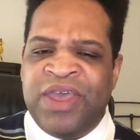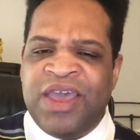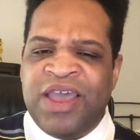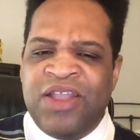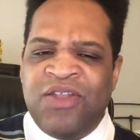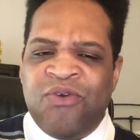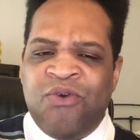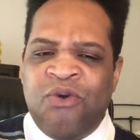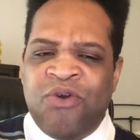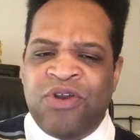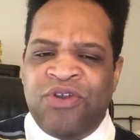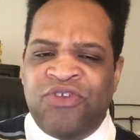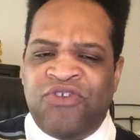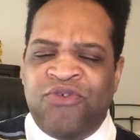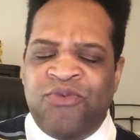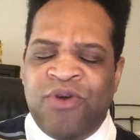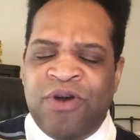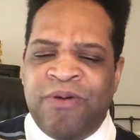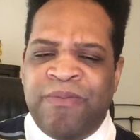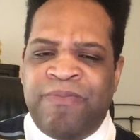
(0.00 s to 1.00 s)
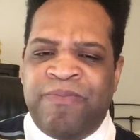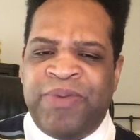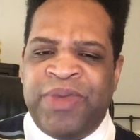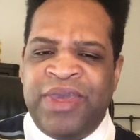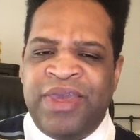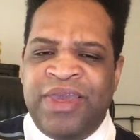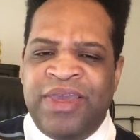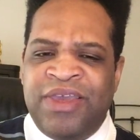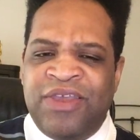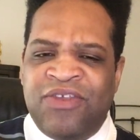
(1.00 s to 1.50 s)
in order to
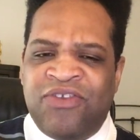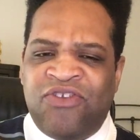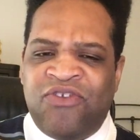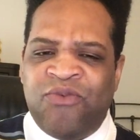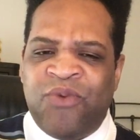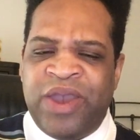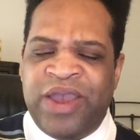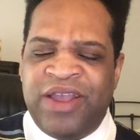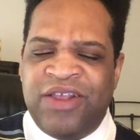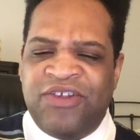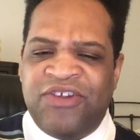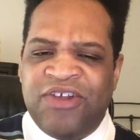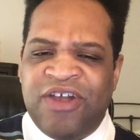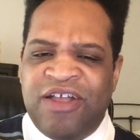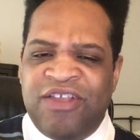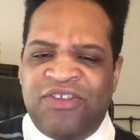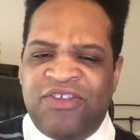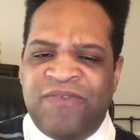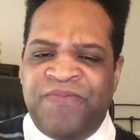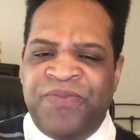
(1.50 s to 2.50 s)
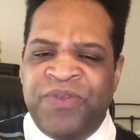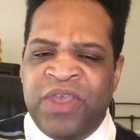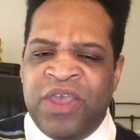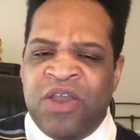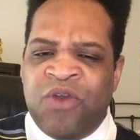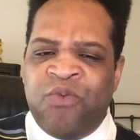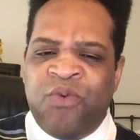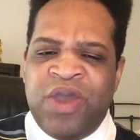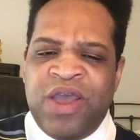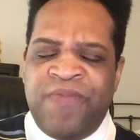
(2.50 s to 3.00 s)
appease Dwayne Johnson
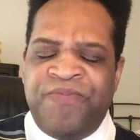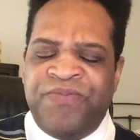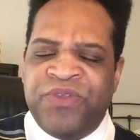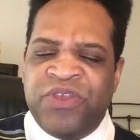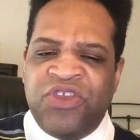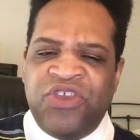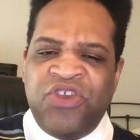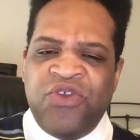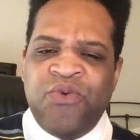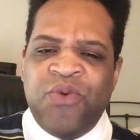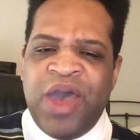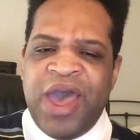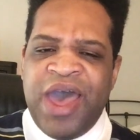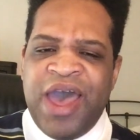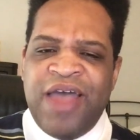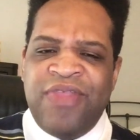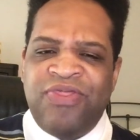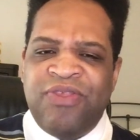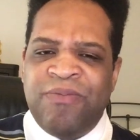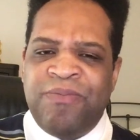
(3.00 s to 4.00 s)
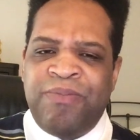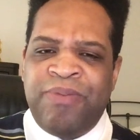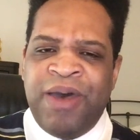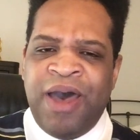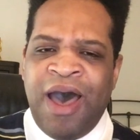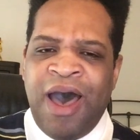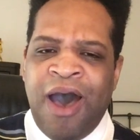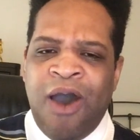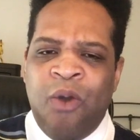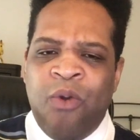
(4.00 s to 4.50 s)
when you have the
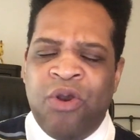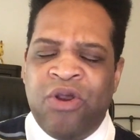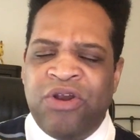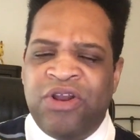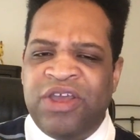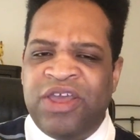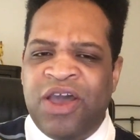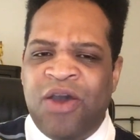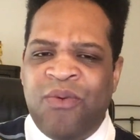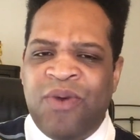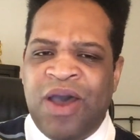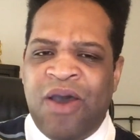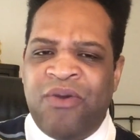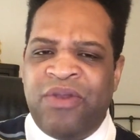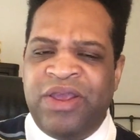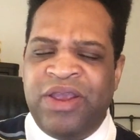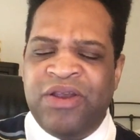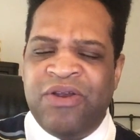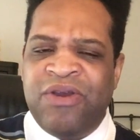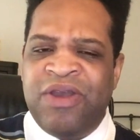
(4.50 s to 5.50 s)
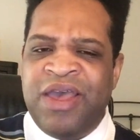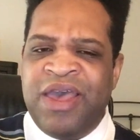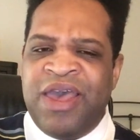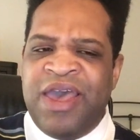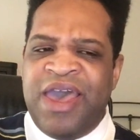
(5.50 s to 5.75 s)
power to go out here